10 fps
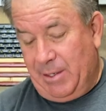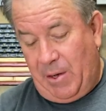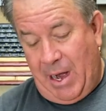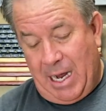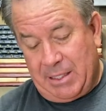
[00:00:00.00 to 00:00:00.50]
that
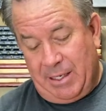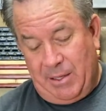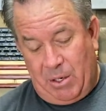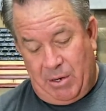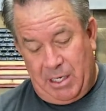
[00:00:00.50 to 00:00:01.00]
are asking
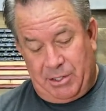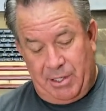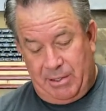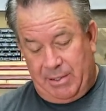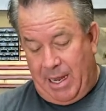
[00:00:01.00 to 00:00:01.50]
the
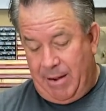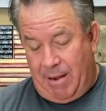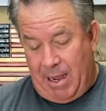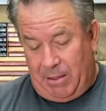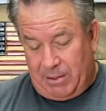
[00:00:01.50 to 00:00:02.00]
questions, that
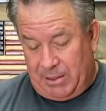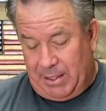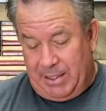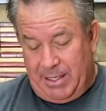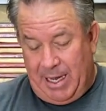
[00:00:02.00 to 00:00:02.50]
knot looks
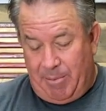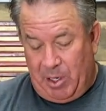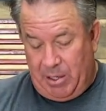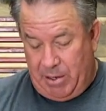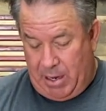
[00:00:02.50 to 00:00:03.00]
like a
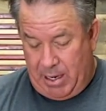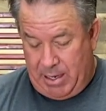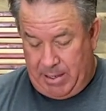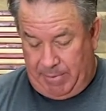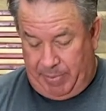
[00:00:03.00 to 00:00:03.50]
damn good
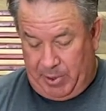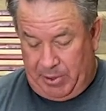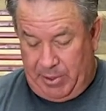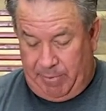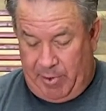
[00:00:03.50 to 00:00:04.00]
knot. But
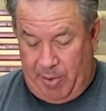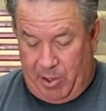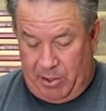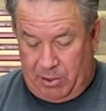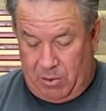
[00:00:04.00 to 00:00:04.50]
remember,
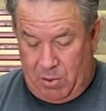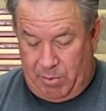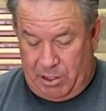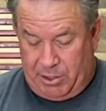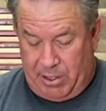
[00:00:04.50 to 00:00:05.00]
there's a whole
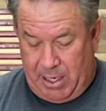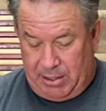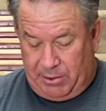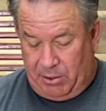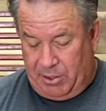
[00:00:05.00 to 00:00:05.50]
bunch of
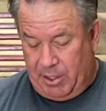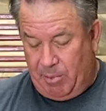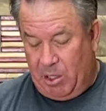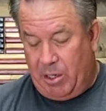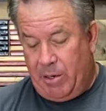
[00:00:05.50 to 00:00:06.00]
knots that are
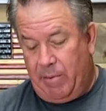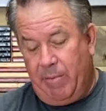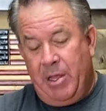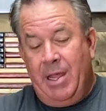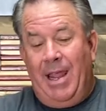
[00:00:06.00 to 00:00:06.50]
similar.
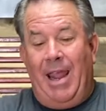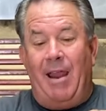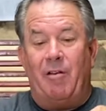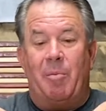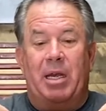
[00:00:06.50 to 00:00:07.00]

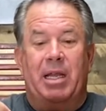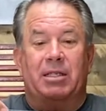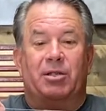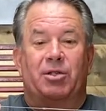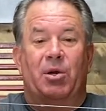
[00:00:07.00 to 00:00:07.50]
Everybody
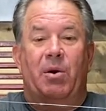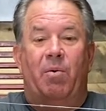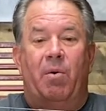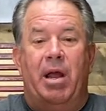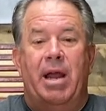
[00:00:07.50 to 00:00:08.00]
has a
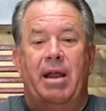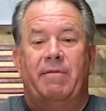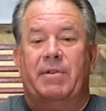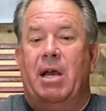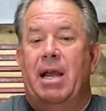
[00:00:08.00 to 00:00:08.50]
certain way
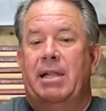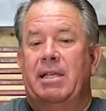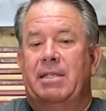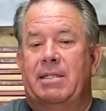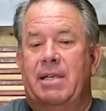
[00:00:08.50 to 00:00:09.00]
of tying
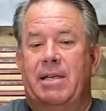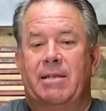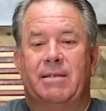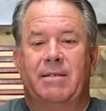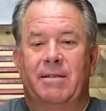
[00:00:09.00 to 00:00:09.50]
these
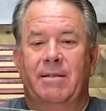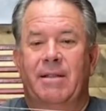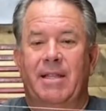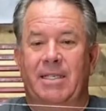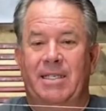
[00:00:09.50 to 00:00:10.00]
things.
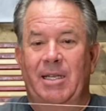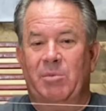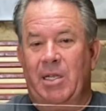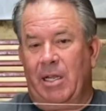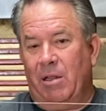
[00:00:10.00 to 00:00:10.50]
This
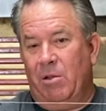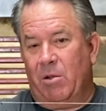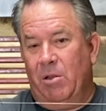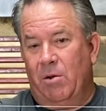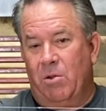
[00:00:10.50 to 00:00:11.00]
seems like
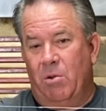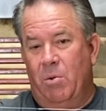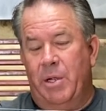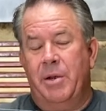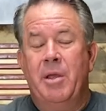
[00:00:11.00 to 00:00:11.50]
a little cool
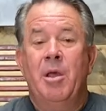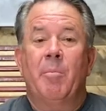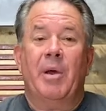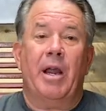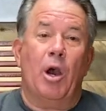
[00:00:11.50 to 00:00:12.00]
one.
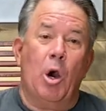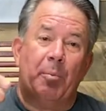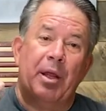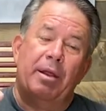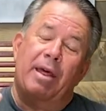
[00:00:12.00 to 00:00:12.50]
But I
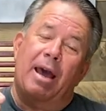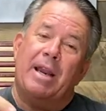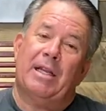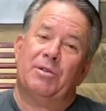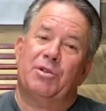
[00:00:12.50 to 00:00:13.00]
hope that
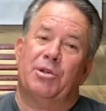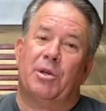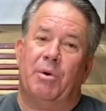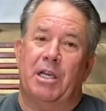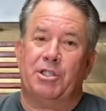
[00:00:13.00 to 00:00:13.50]
answers your
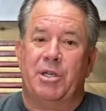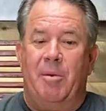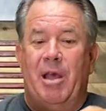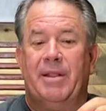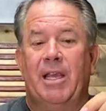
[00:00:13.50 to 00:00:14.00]
question
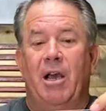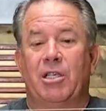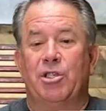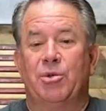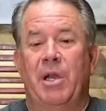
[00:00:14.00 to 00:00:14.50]
about the
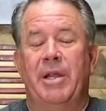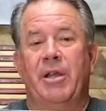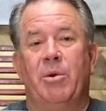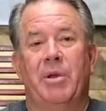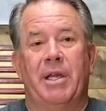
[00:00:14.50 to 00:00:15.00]

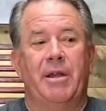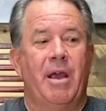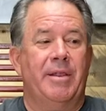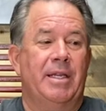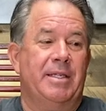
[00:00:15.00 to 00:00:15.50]
Australian Quickie
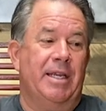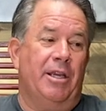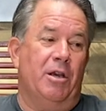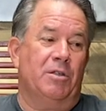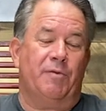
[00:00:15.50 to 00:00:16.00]
knot
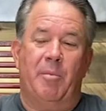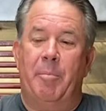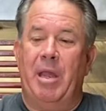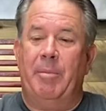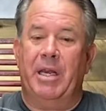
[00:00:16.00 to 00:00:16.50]
that goes from a
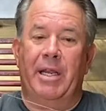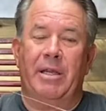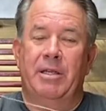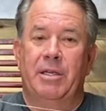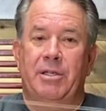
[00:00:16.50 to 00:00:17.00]

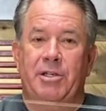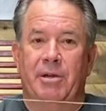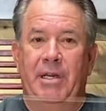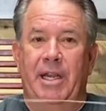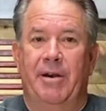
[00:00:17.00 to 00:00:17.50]
bimini to
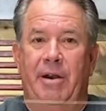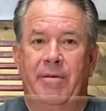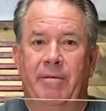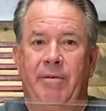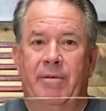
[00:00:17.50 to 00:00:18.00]
your leader.
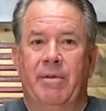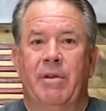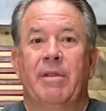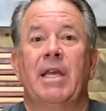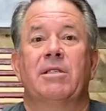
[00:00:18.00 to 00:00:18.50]

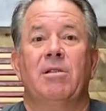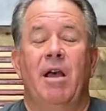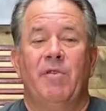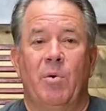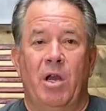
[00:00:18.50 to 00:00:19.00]
Thanks a
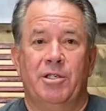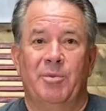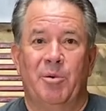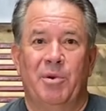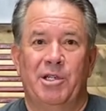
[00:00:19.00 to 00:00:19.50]
lot for
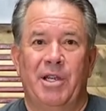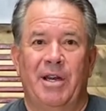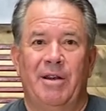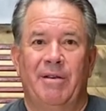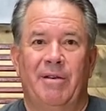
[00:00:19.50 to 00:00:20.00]
watching. We appreciate
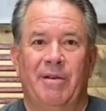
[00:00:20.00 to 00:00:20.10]
it.